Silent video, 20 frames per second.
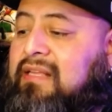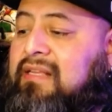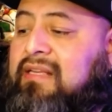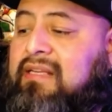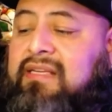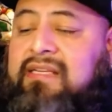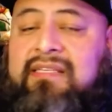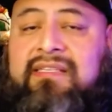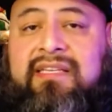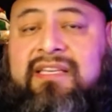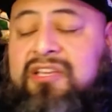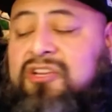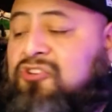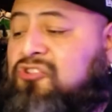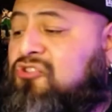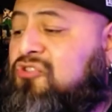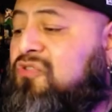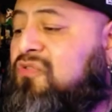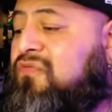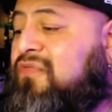is it
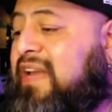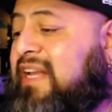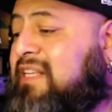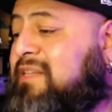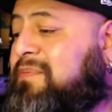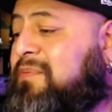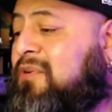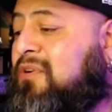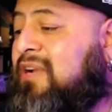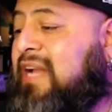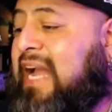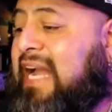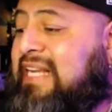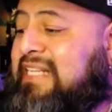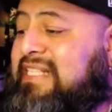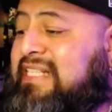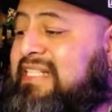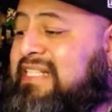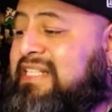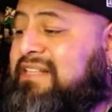YouTube, Facebook,
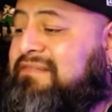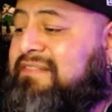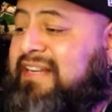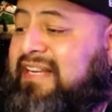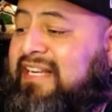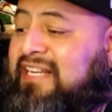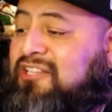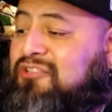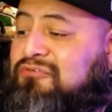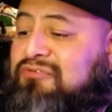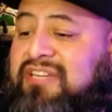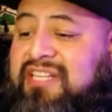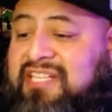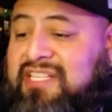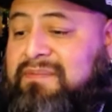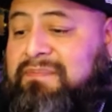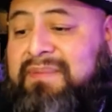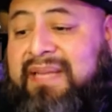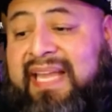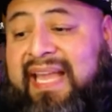IGTV,
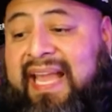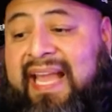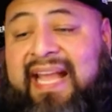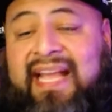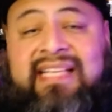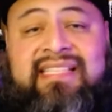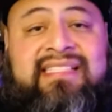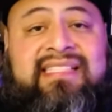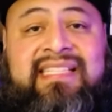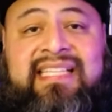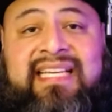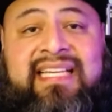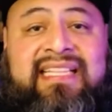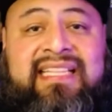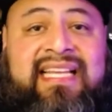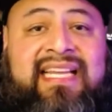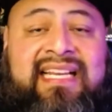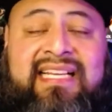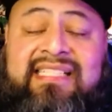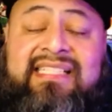Twitch, Behance,
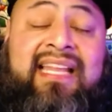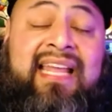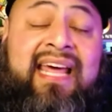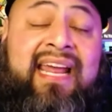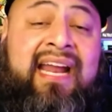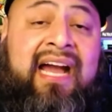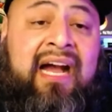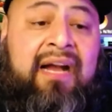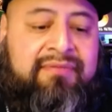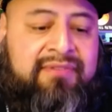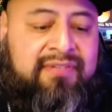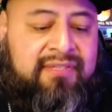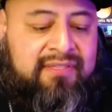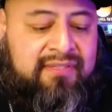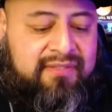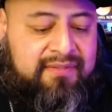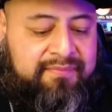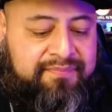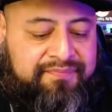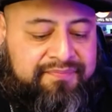LinkedIn? There's a lot of
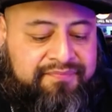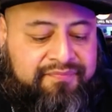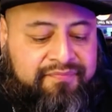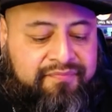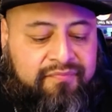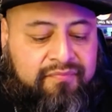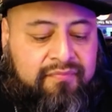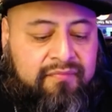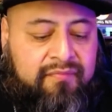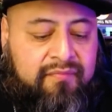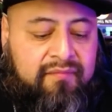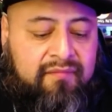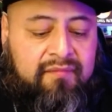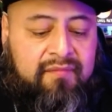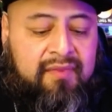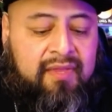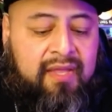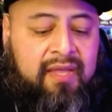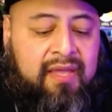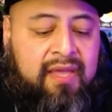options.
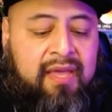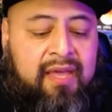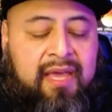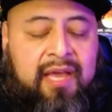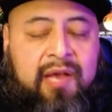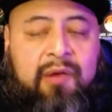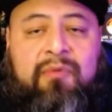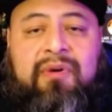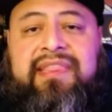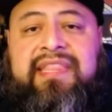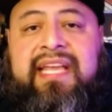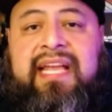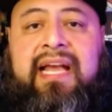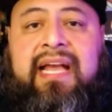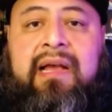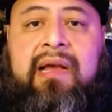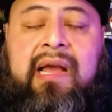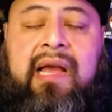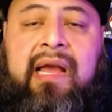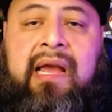And one thing
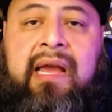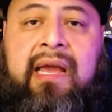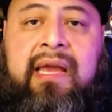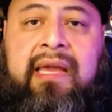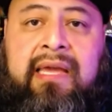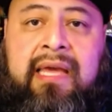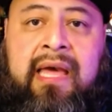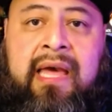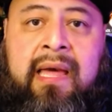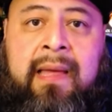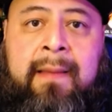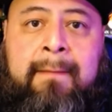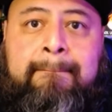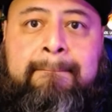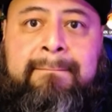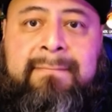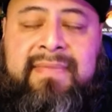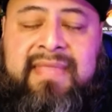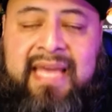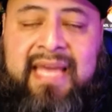I, I um,
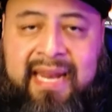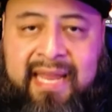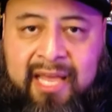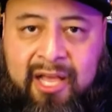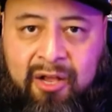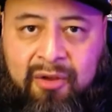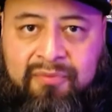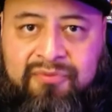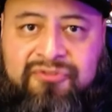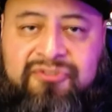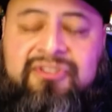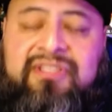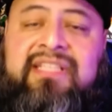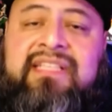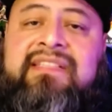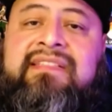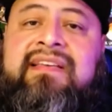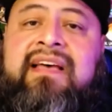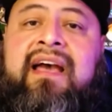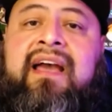that helps you
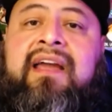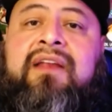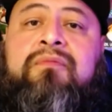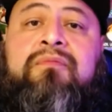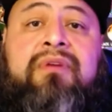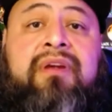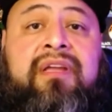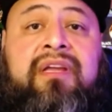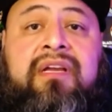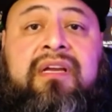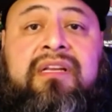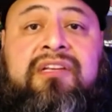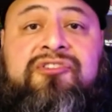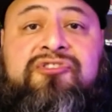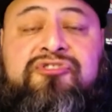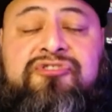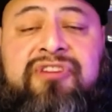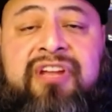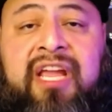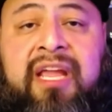decide where you're gonna
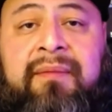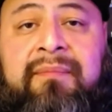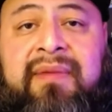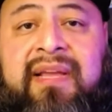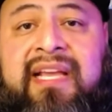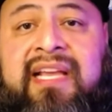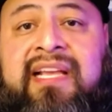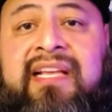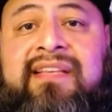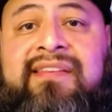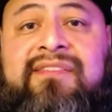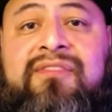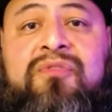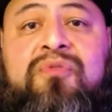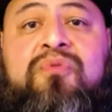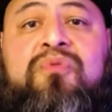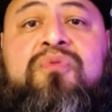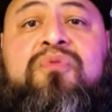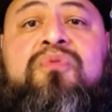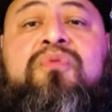stream is
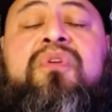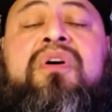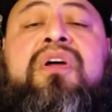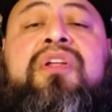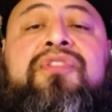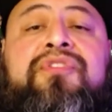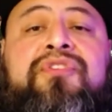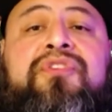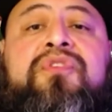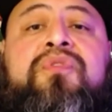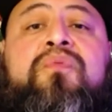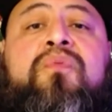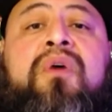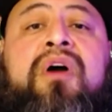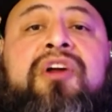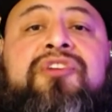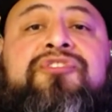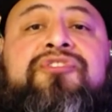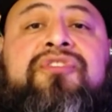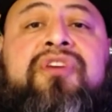who do you
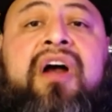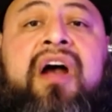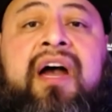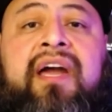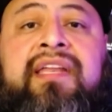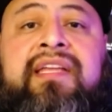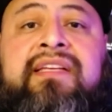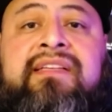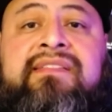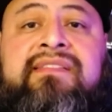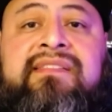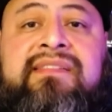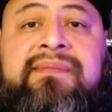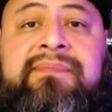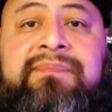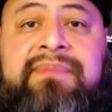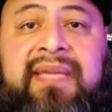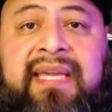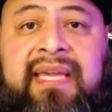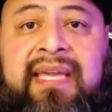want your audience to
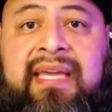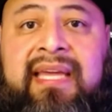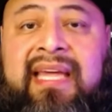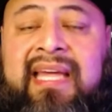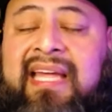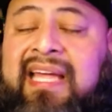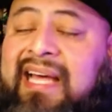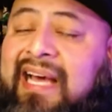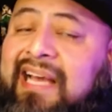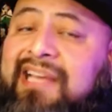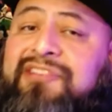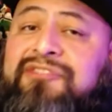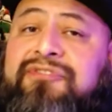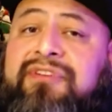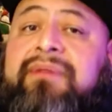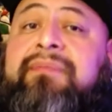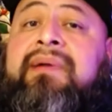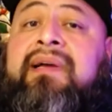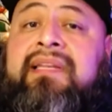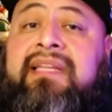be. I
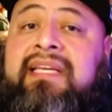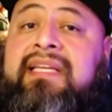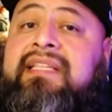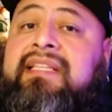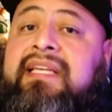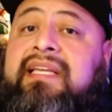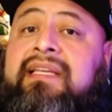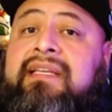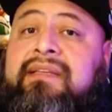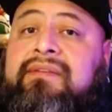stream on LinkedIn,